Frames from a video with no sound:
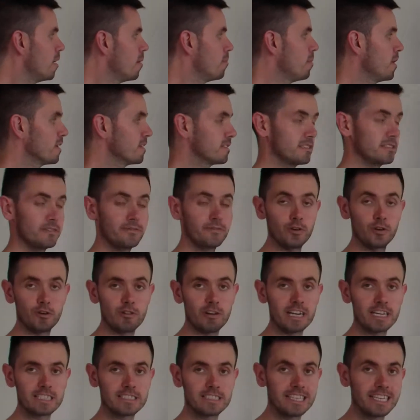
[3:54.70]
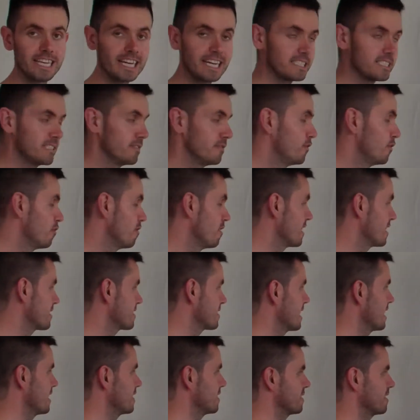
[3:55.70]
Positive 4x and negative
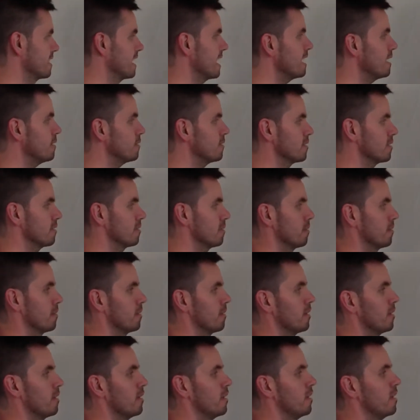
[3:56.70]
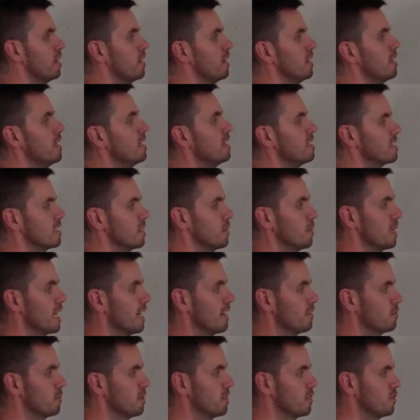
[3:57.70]
4x cancel out, so we're
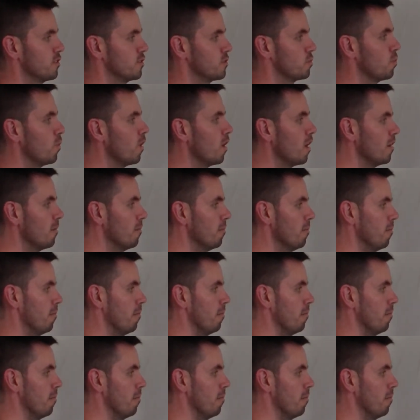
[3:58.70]
left with just 1.